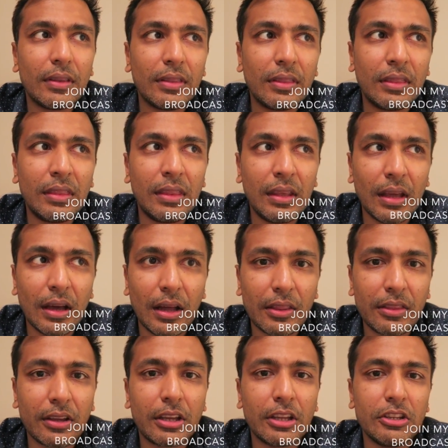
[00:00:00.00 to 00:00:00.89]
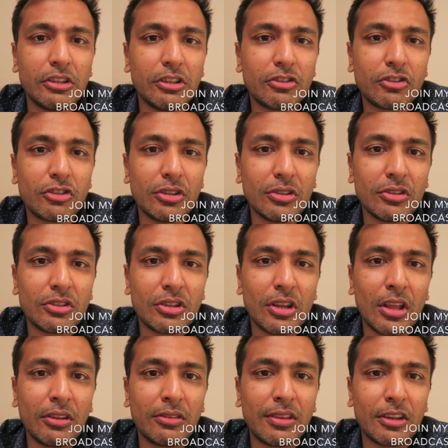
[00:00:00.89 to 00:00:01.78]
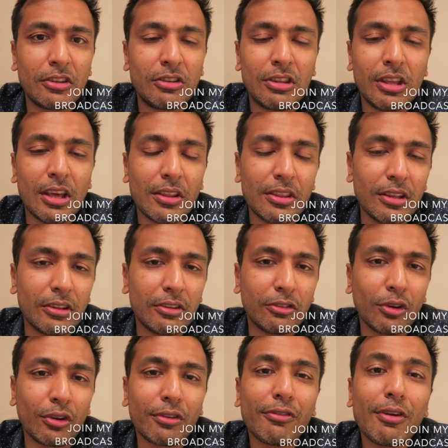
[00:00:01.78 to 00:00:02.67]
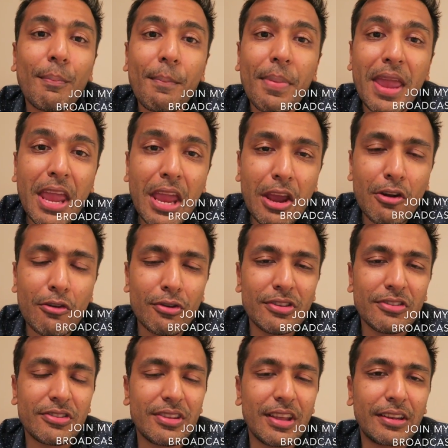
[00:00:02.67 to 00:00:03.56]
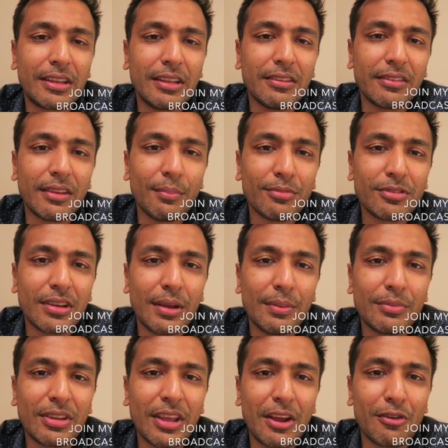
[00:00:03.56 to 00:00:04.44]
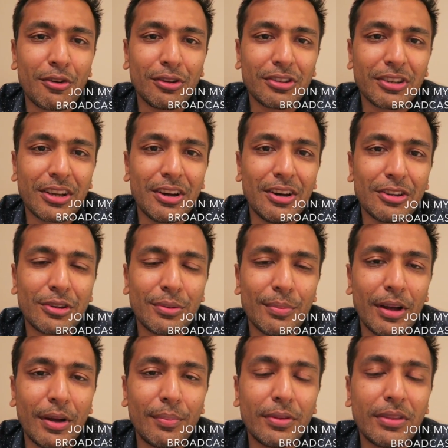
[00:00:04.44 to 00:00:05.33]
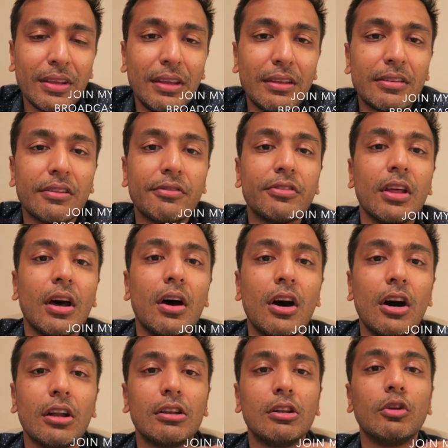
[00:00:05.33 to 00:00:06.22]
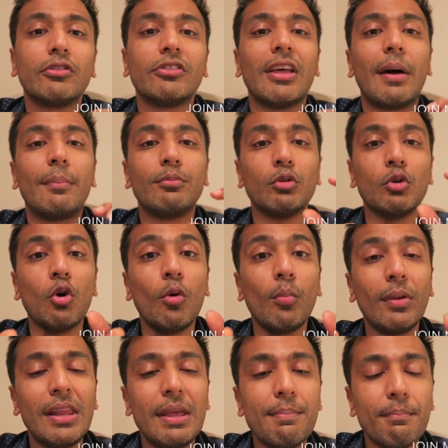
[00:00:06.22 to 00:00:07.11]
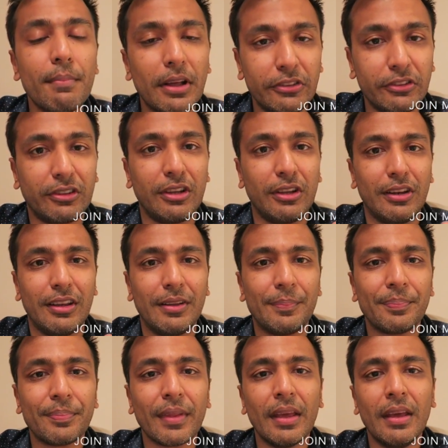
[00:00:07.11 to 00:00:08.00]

The other condition, the other sort of appearance that can sometimes herald a cardiomyopathy is if the heart looks abnormally muscular.